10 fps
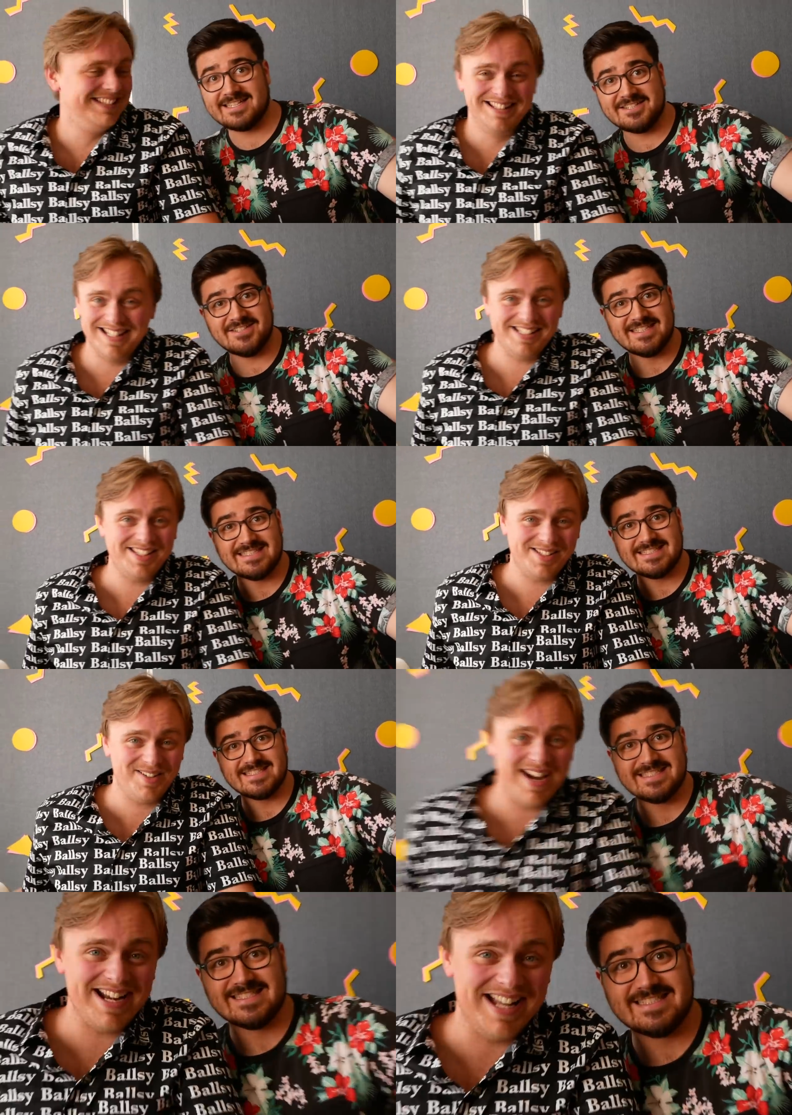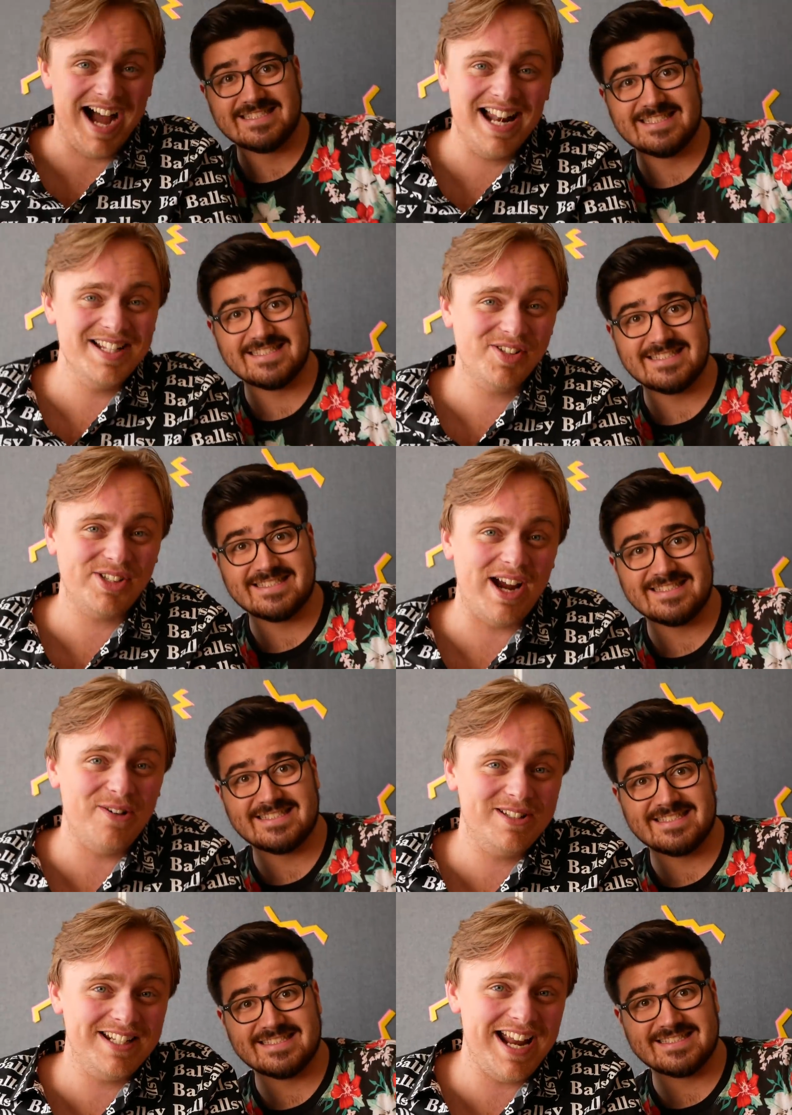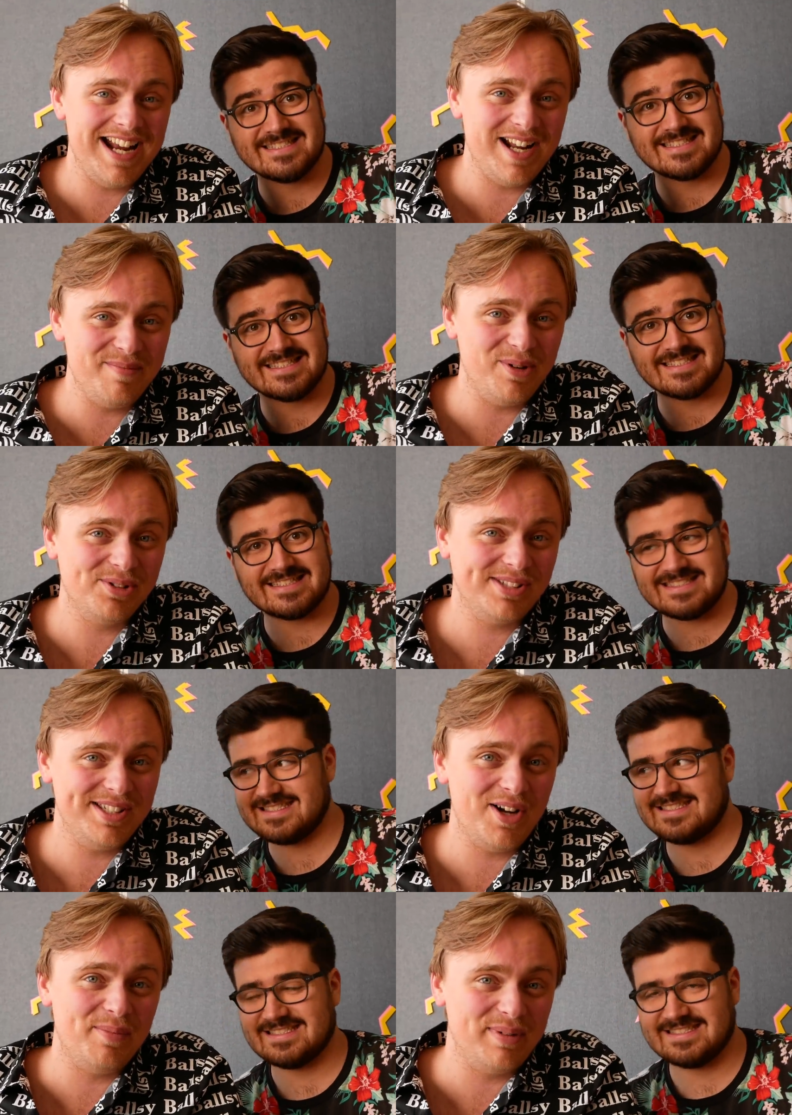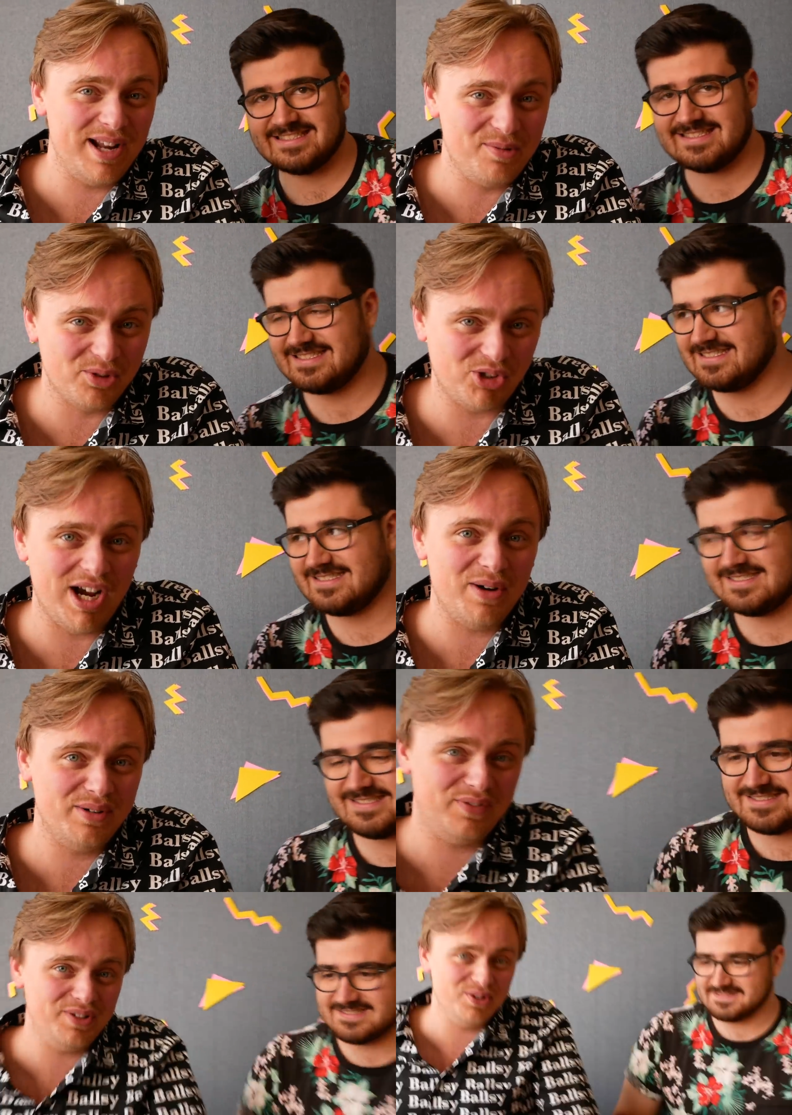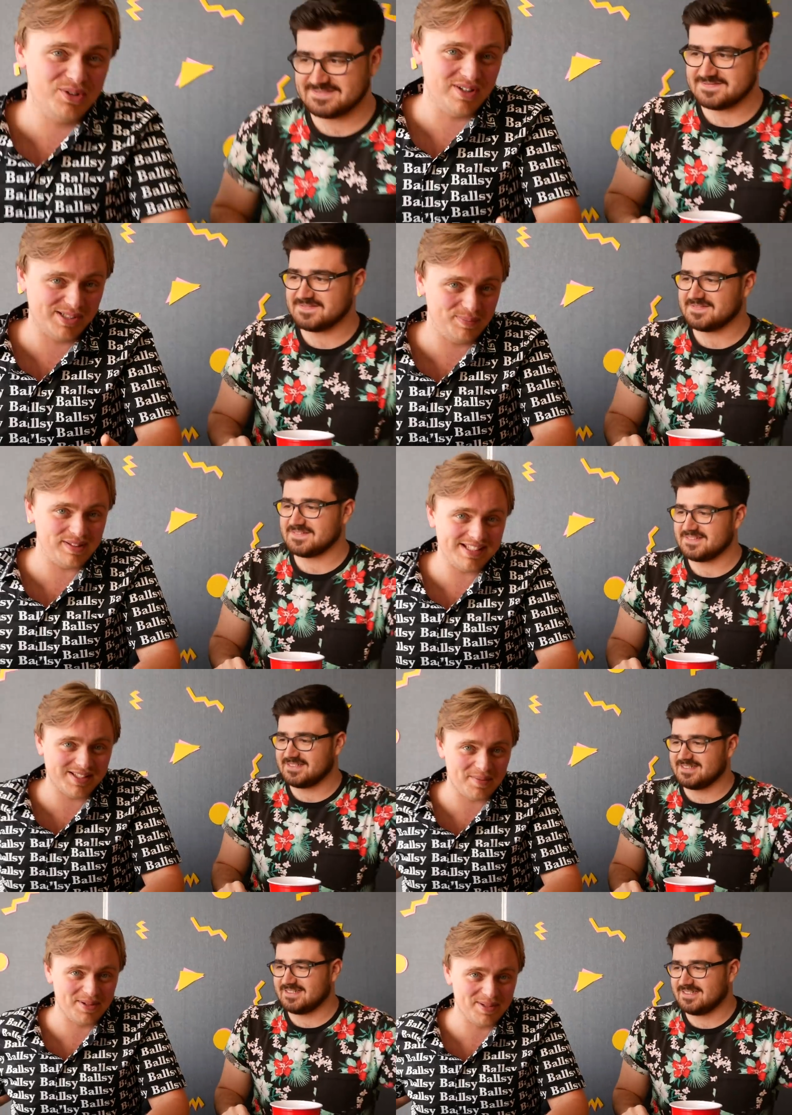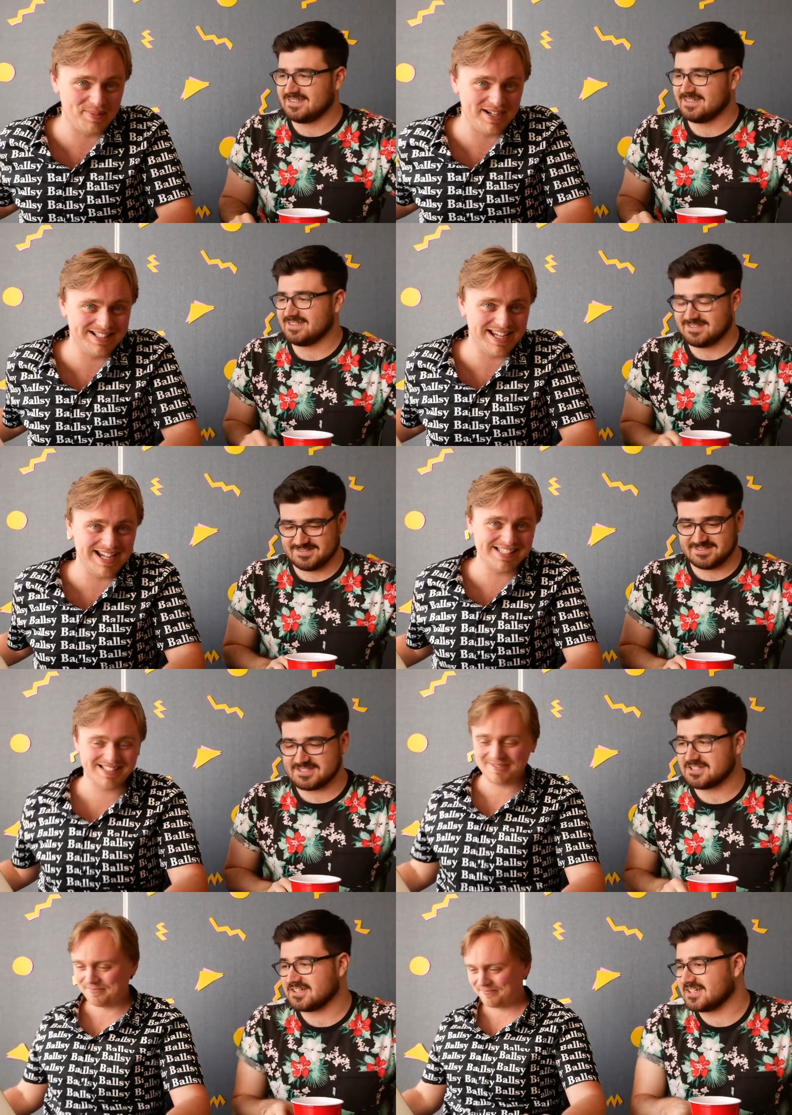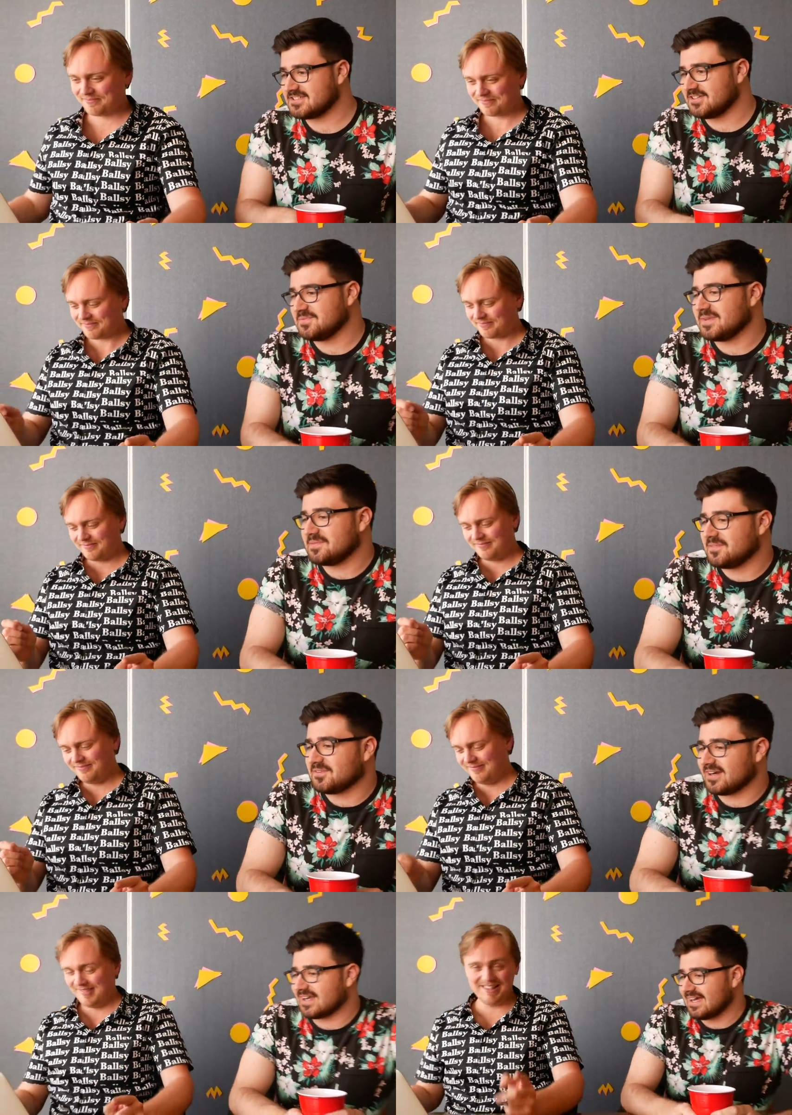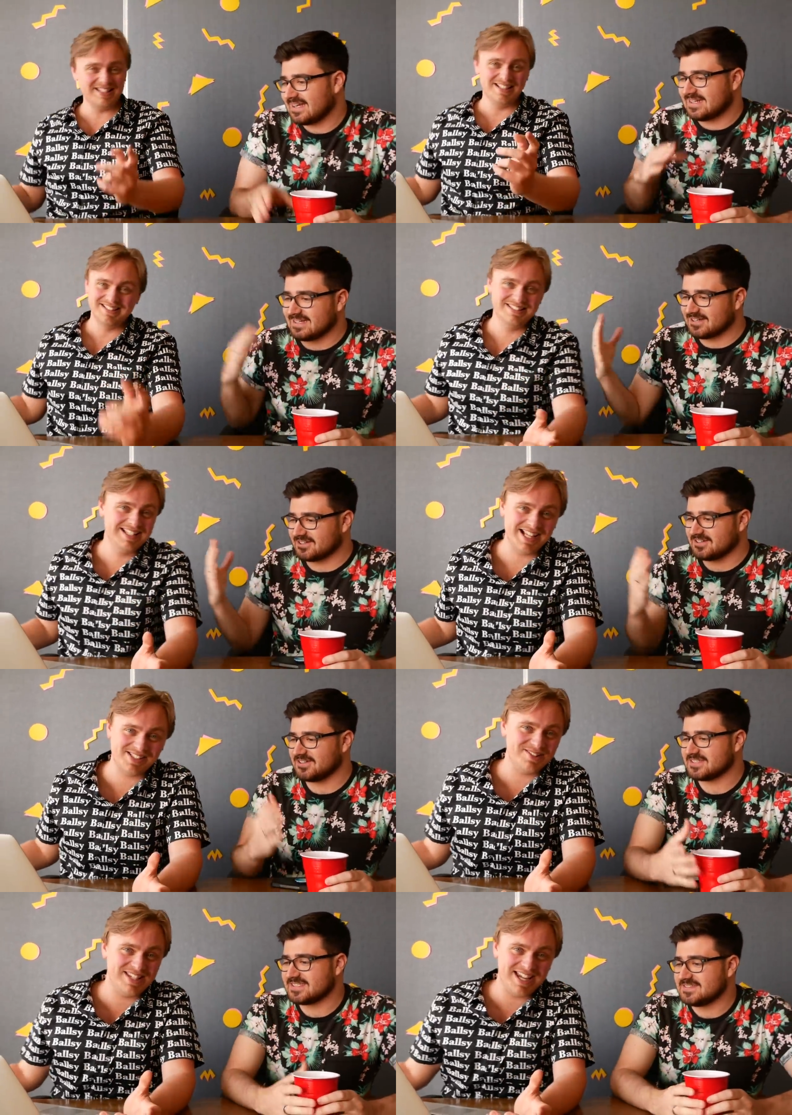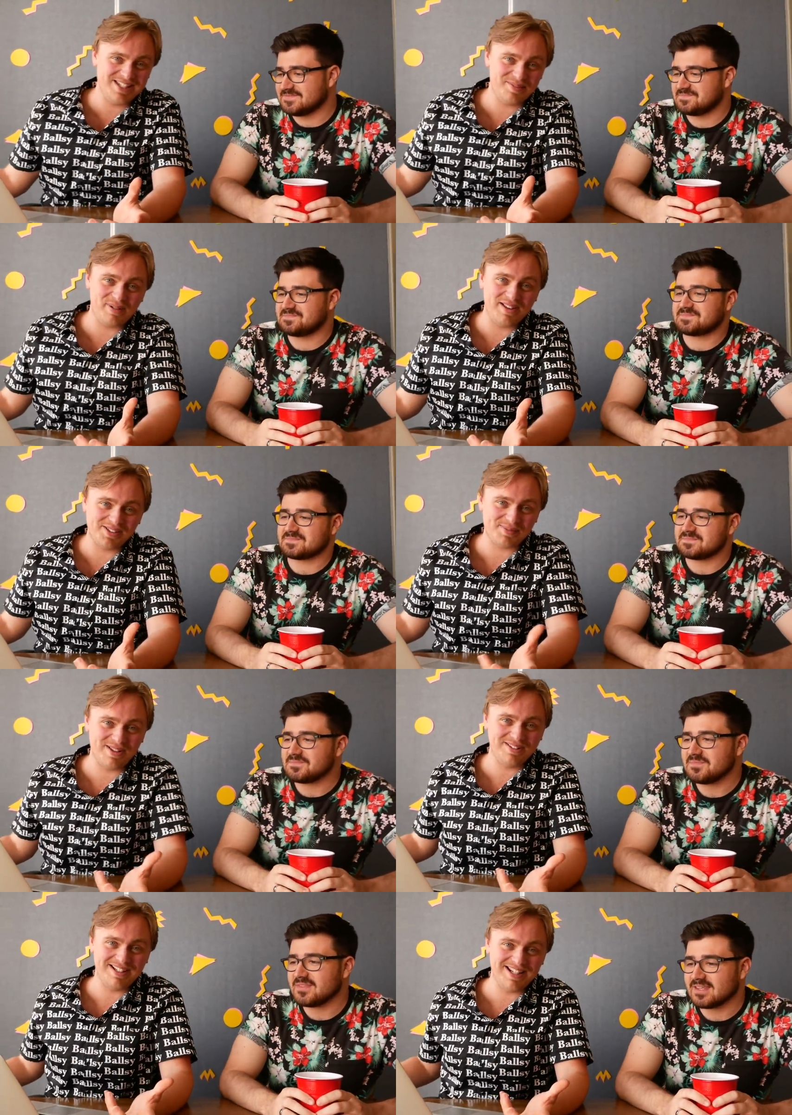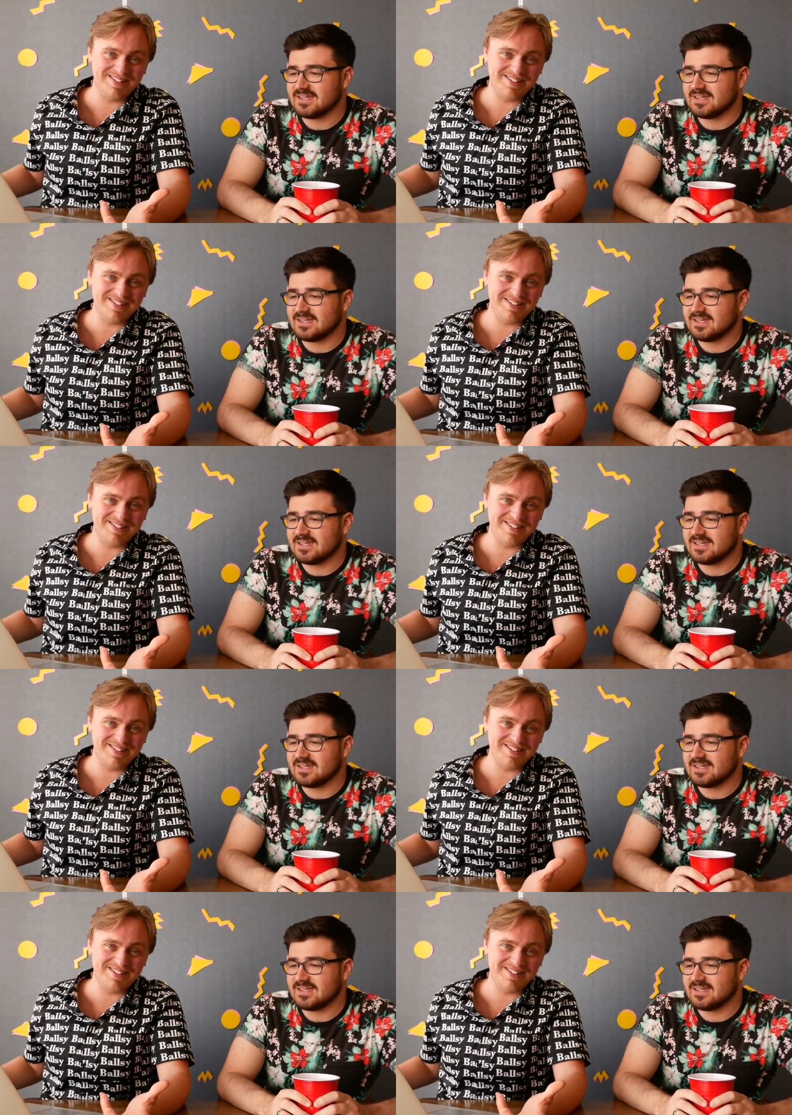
Speaker 1: to you? This is great. I didn't shower today, and I mostly don't, but I will shower for you, Chris. Please come on the podcast. She would have told me before I got in there. That's okay. You probably smelled it